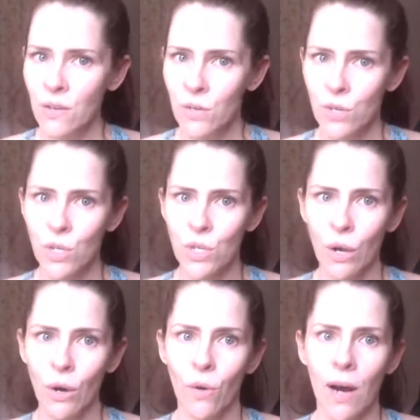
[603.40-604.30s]

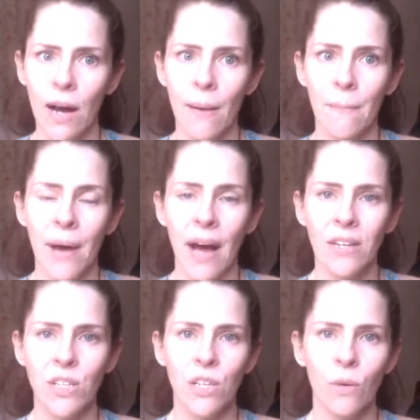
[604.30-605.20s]
So I'm
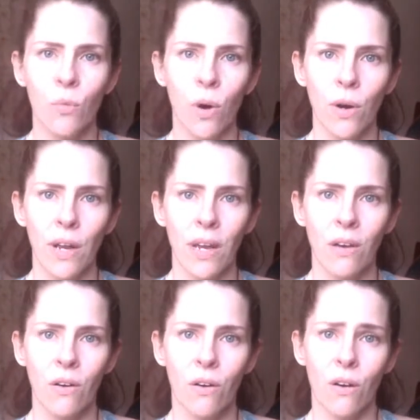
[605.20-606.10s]
actually
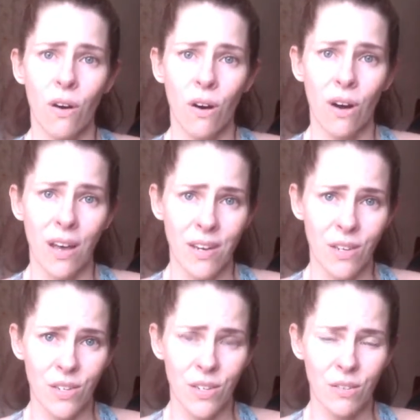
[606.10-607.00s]
working
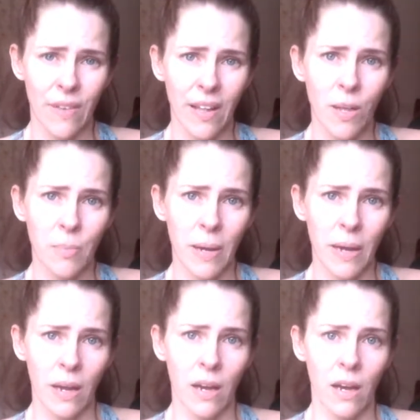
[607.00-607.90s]
on
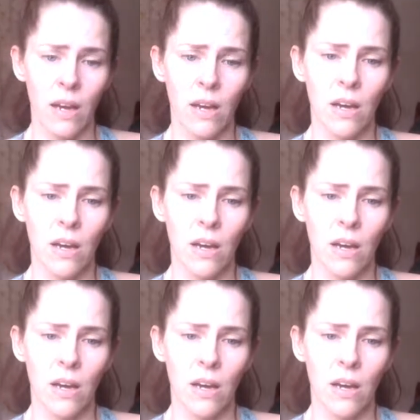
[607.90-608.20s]
developing